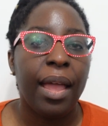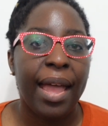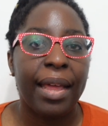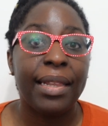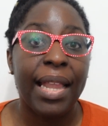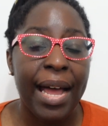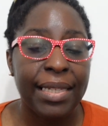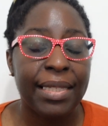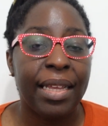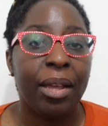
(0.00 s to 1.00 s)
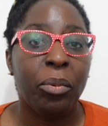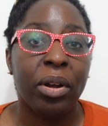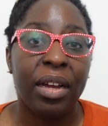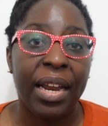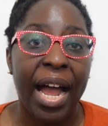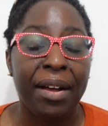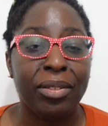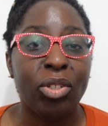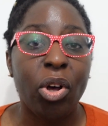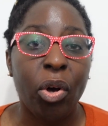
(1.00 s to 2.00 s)
And lastly, we're going to
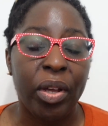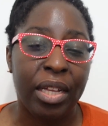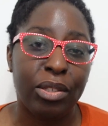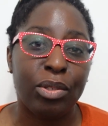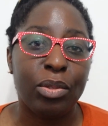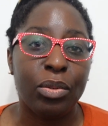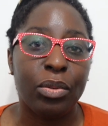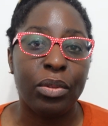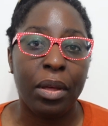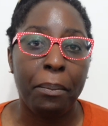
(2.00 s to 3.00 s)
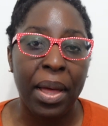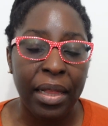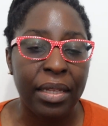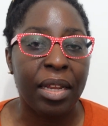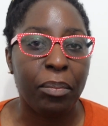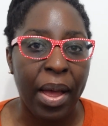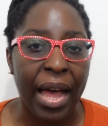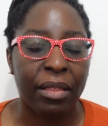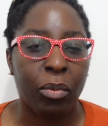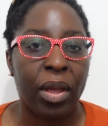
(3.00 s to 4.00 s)
have to go into the melanin
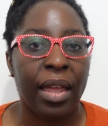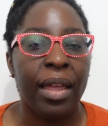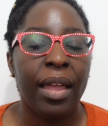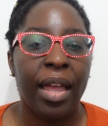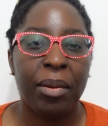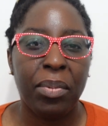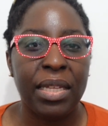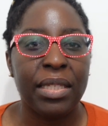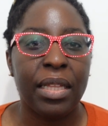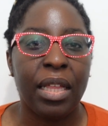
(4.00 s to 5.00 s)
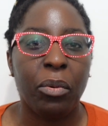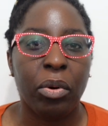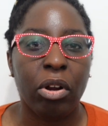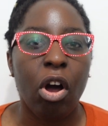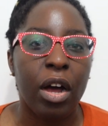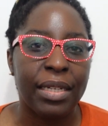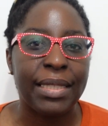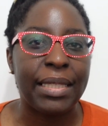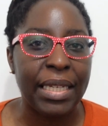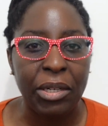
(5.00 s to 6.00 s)
pathway and basically work
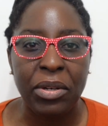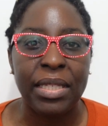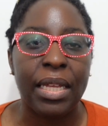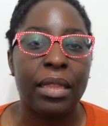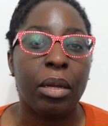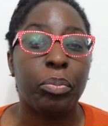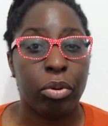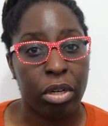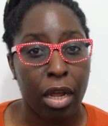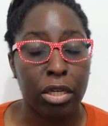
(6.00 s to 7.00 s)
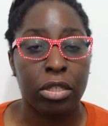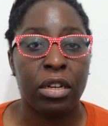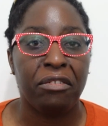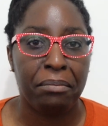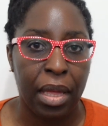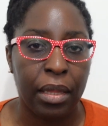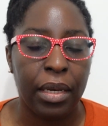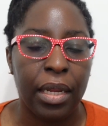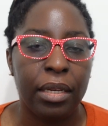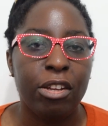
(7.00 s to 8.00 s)
on decreasing the production of
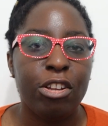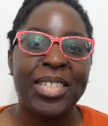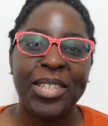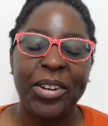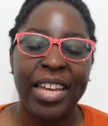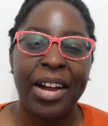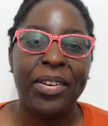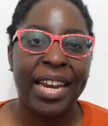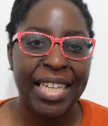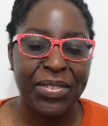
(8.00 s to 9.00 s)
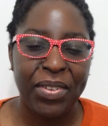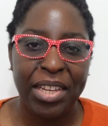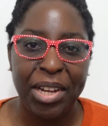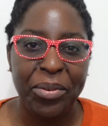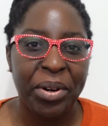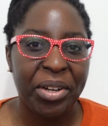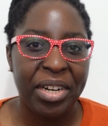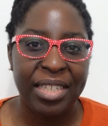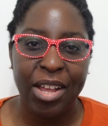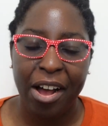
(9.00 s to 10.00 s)
melanin. So in our next video, we're
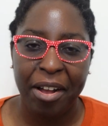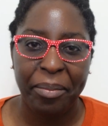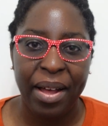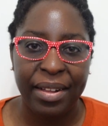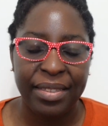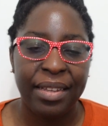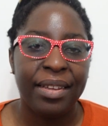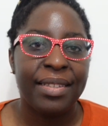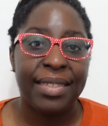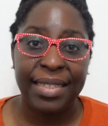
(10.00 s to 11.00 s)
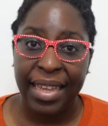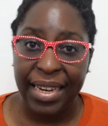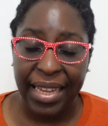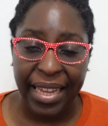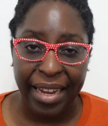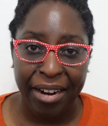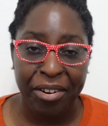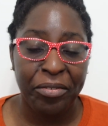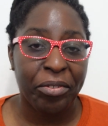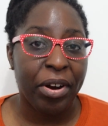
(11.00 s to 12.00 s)
going to talk about
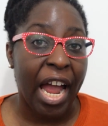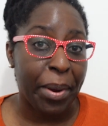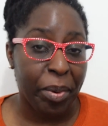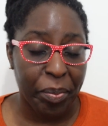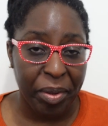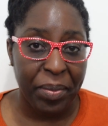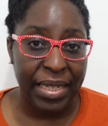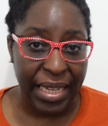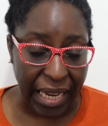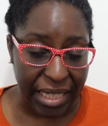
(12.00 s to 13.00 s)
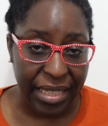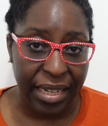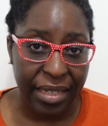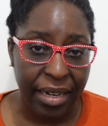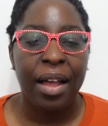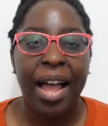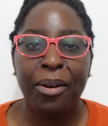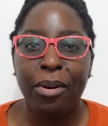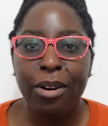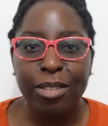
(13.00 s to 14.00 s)
skincare for hyperpigmentation.
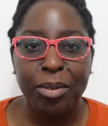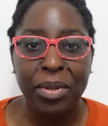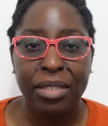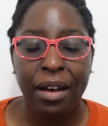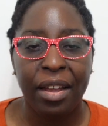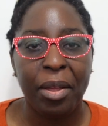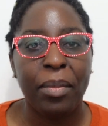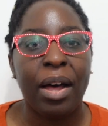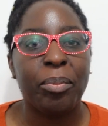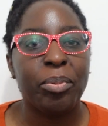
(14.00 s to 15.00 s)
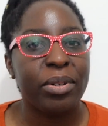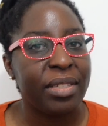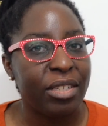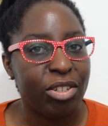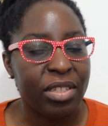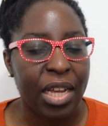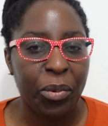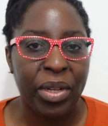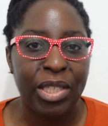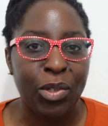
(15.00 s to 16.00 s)
I will also be talking about procedures that
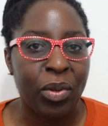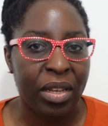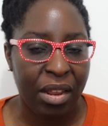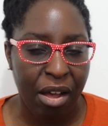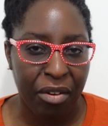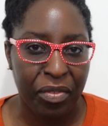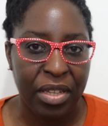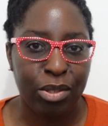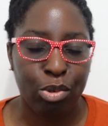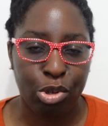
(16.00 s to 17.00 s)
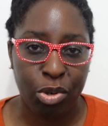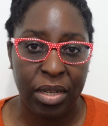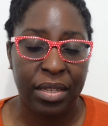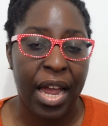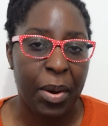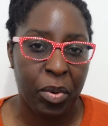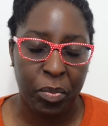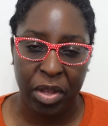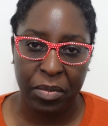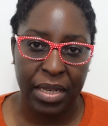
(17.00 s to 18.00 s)
we do in the office to treat
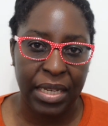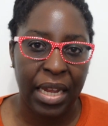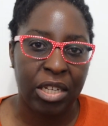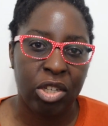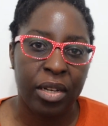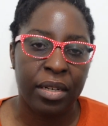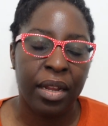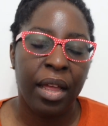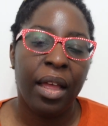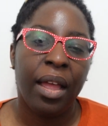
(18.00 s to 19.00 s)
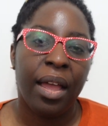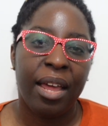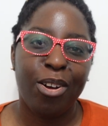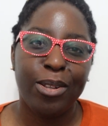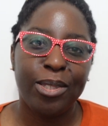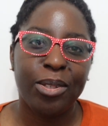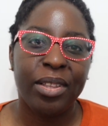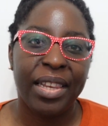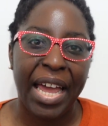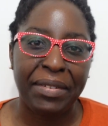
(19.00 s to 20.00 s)
hyperpigmentation, and also
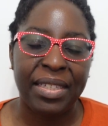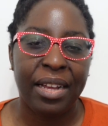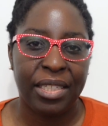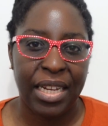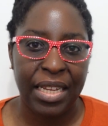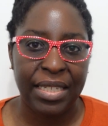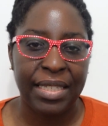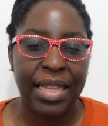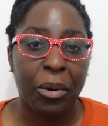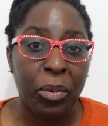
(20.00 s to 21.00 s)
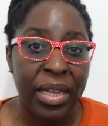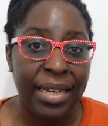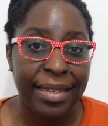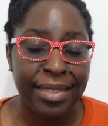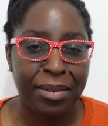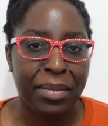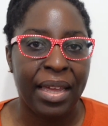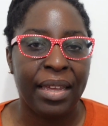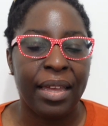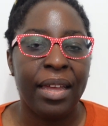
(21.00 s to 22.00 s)
the lifestyle changes that we need to
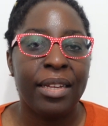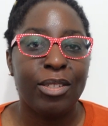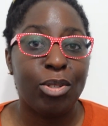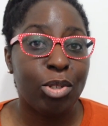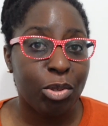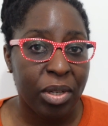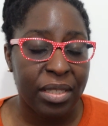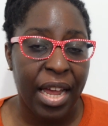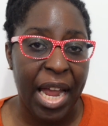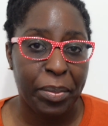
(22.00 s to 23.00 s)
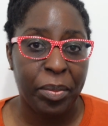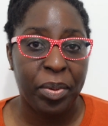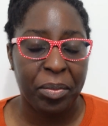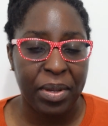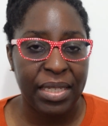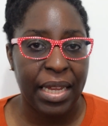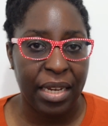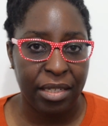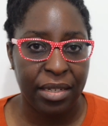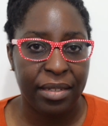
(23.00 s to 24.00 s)
make to treat
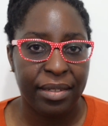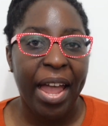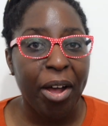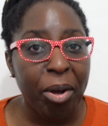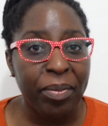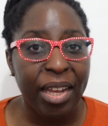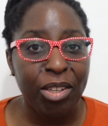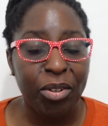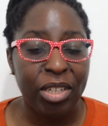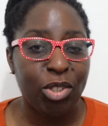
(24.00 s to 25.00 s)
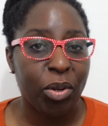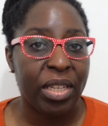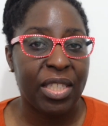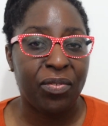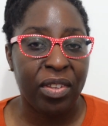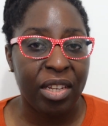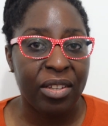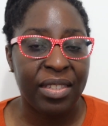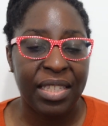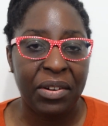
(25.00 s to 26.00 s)
hyperpigmentation. I hope that you enjoyed this
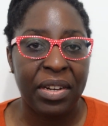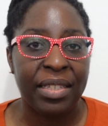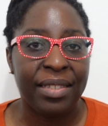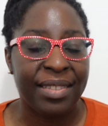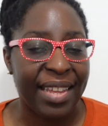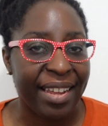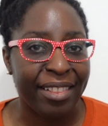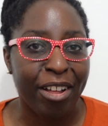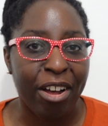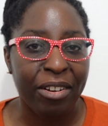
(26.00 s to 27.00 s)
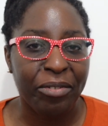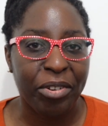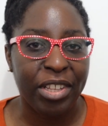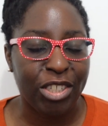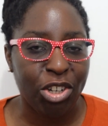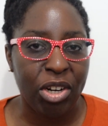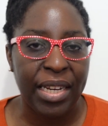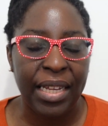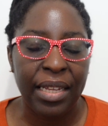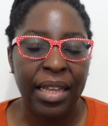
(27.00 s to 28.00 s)
video series. Stay along for the
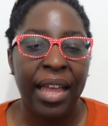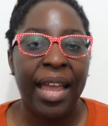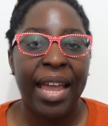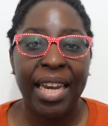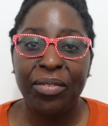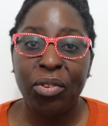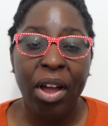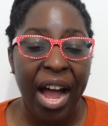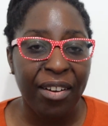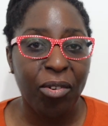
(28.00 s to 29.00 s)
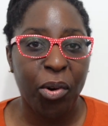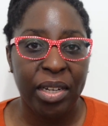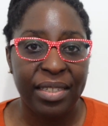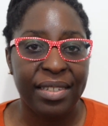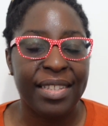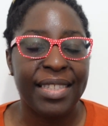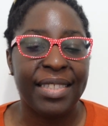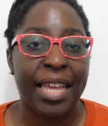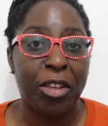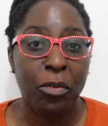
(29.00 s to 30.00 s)
journey. And if you have questions
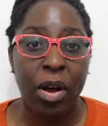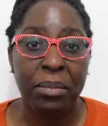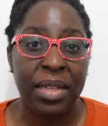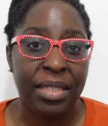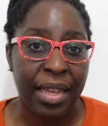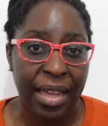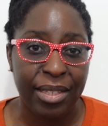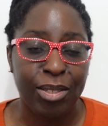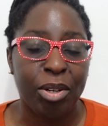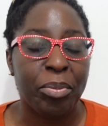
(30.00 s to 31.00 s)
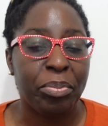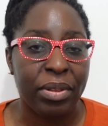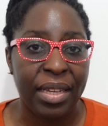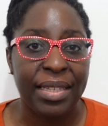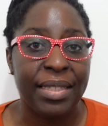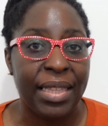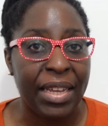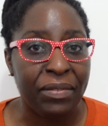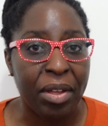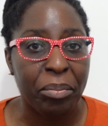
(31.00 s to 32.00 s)
that you want me to answer, please
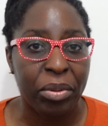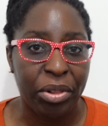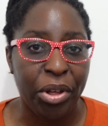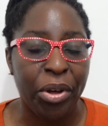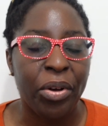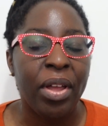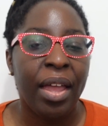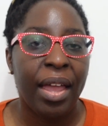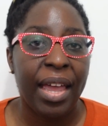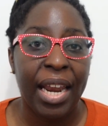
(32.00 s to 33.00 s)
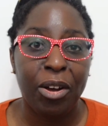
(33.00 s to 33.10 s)
leave them below and